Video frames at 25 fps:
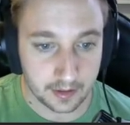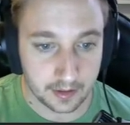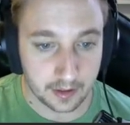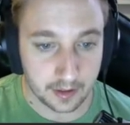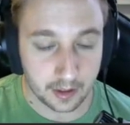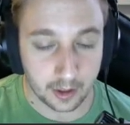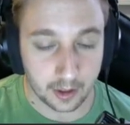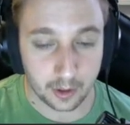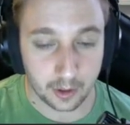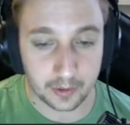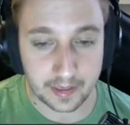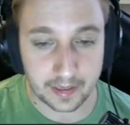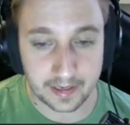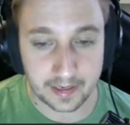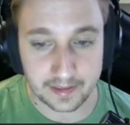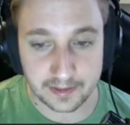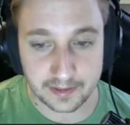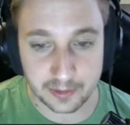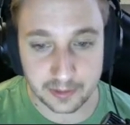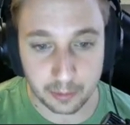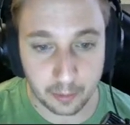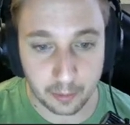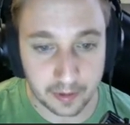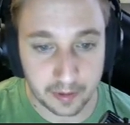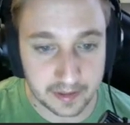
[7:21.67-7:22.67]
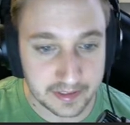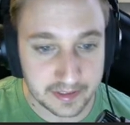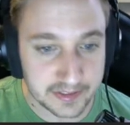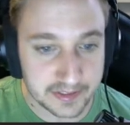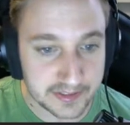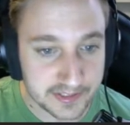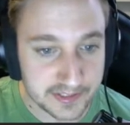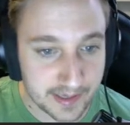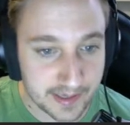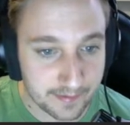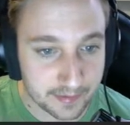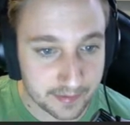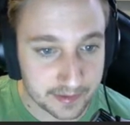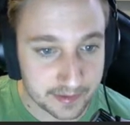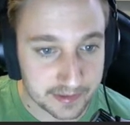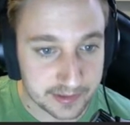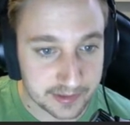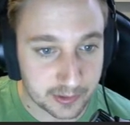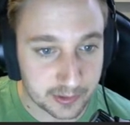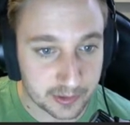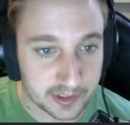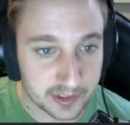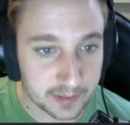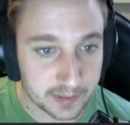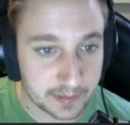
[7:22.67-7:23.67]
Okay, 27 is
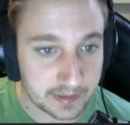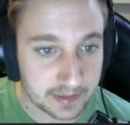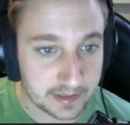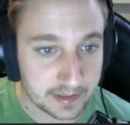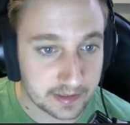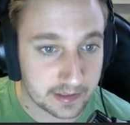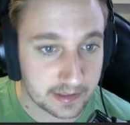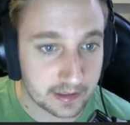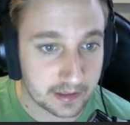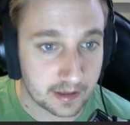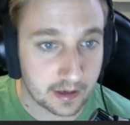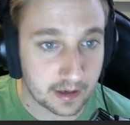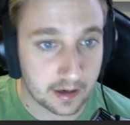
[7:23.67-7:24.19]
going to be